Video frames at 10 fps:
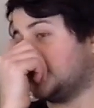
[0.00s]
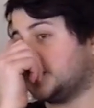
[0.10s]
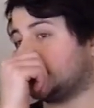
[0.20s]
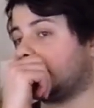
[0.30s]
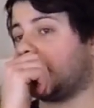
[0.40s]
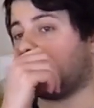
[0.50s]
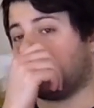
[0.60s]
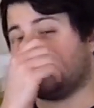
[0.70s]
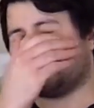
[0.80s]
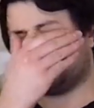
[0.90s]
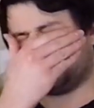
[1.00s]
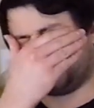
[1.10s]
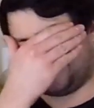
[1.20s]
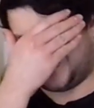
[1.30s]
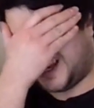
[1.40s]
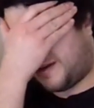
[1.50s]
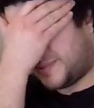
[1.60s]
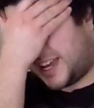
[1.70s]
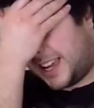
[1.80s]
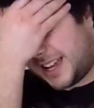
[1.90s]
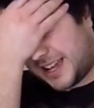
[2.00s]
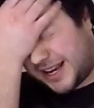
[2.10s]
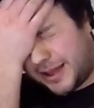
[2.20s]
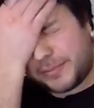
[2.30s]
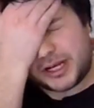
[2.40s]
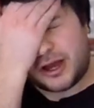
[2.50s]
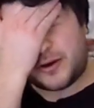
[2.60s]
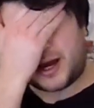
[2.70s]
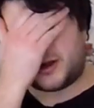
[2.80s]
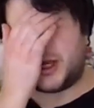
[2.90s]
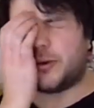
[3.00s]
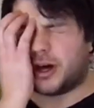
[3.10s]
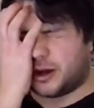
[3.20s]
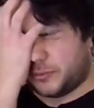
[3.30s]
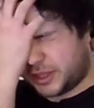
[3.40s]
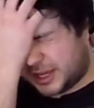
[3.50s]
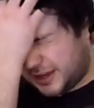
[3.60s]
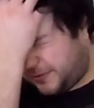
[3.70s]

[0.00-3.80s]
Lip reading: So let me know how you got on with it,